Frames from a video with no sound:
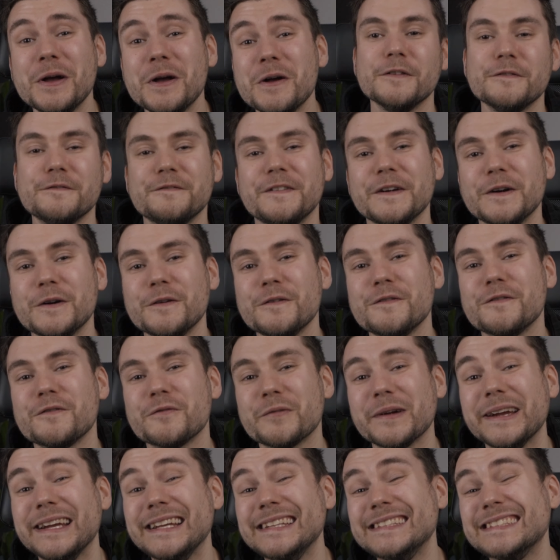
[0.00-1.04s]
feel
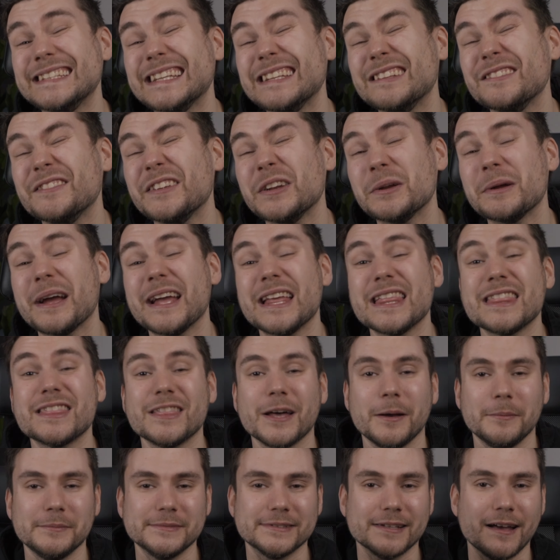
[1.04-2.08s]
free to give the video a
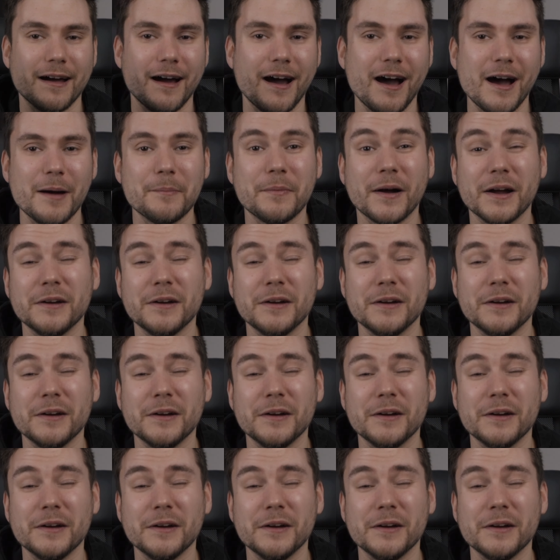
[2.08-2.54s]
thumbs up.